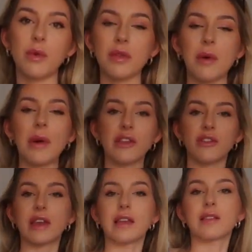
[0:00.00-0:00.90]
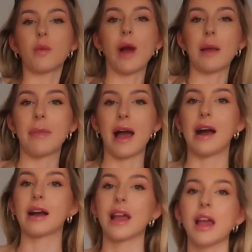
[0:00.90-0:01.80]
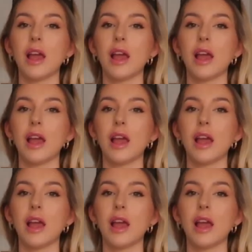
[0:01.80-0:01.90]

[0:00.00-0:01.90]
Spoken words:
with my white jeans, white bag,